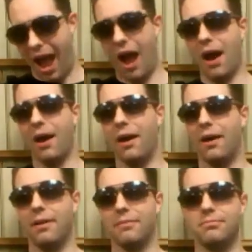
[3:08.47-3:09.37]

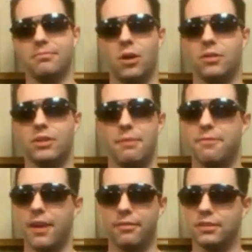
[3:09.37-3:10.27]
Um, all time
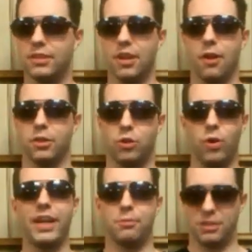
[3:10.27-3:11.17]
favorites. You know, The
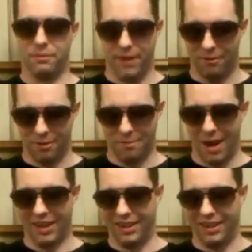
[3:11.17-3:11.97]
Critic was a favorite of mine.